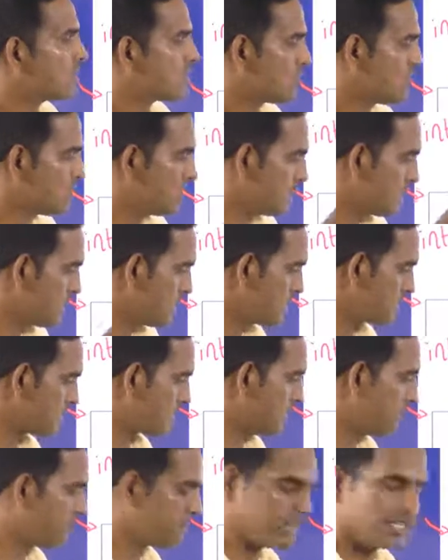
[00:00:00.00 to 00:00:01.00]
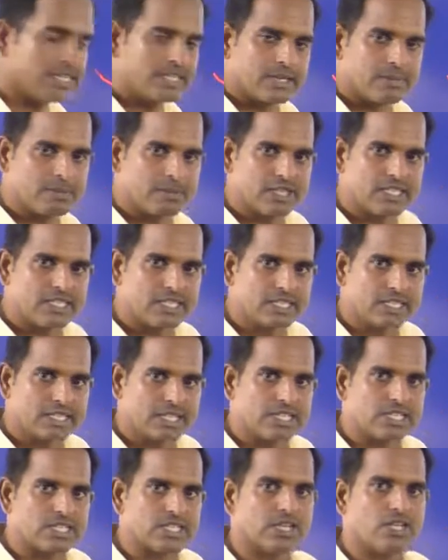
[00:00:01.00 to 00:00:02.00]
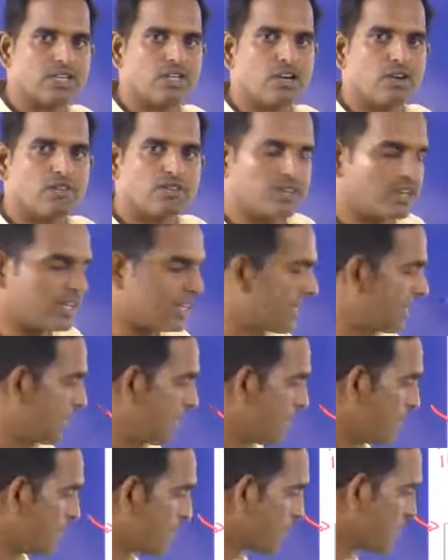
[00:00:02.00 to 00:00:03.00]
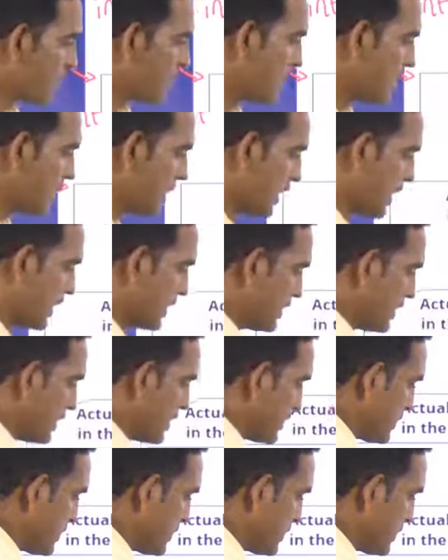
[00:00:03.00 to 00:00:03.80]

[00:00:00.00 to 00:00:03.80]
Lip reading: So this is a complete representation of your array, and